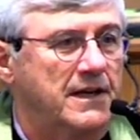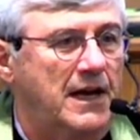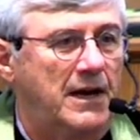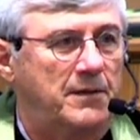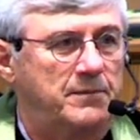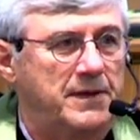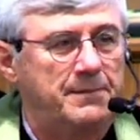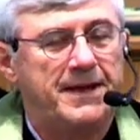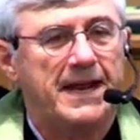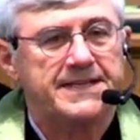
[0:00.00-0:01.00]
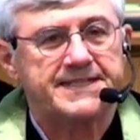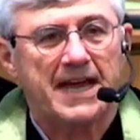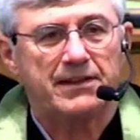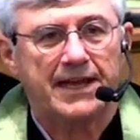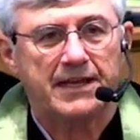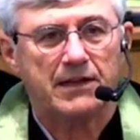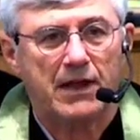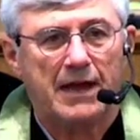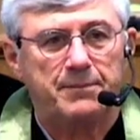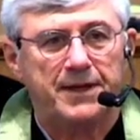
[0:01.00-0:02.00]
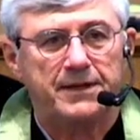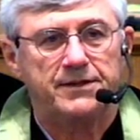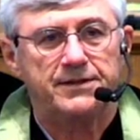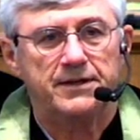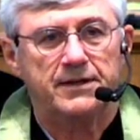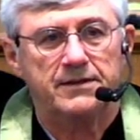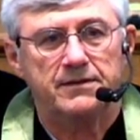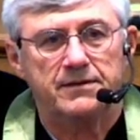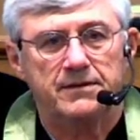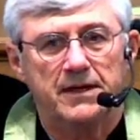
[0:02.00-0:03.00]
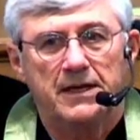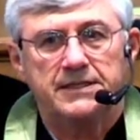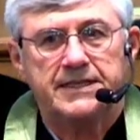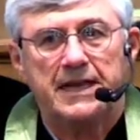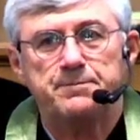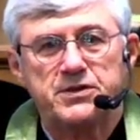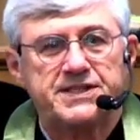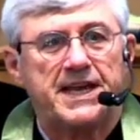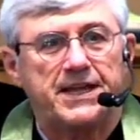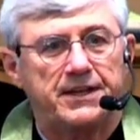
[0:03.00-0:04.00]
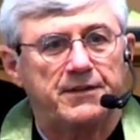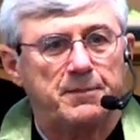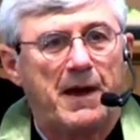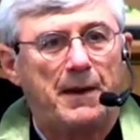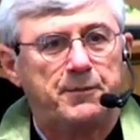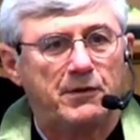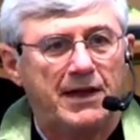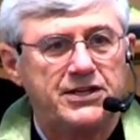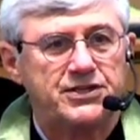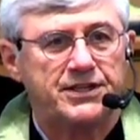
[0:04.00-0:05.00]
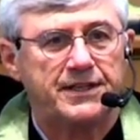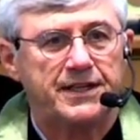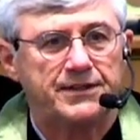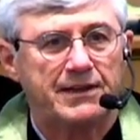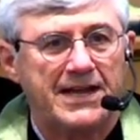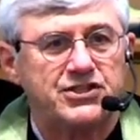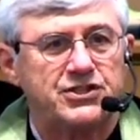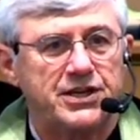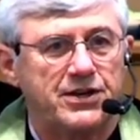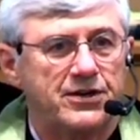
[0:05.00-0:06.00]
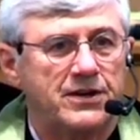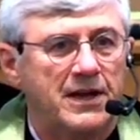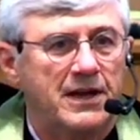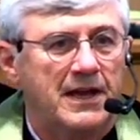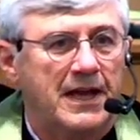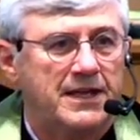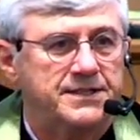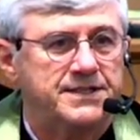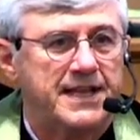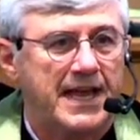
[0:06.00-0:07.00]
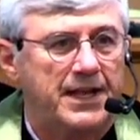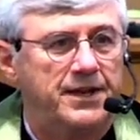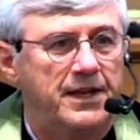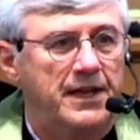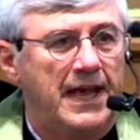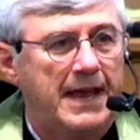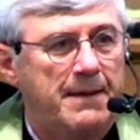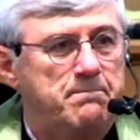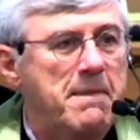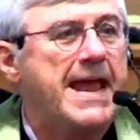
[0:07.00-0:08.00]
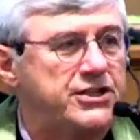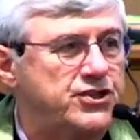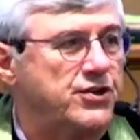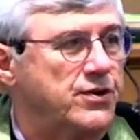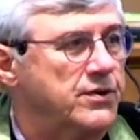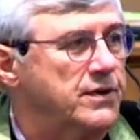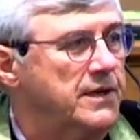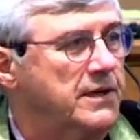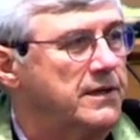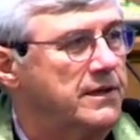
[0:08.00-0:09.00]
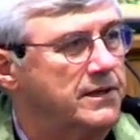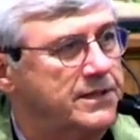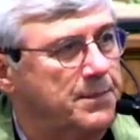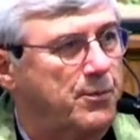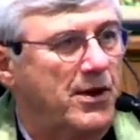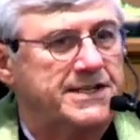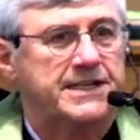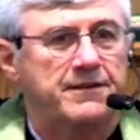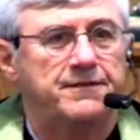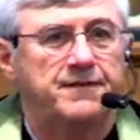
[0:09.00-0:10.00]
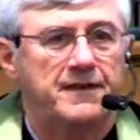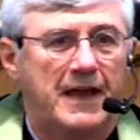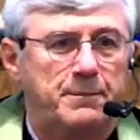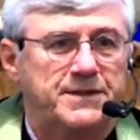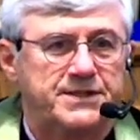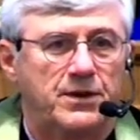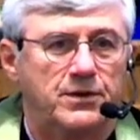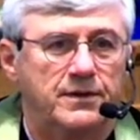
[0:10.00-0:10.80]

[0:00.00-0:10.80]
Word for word: Um, it may not sound like a lot, but 10% uh, of the population in the last year has had a major depressive episode,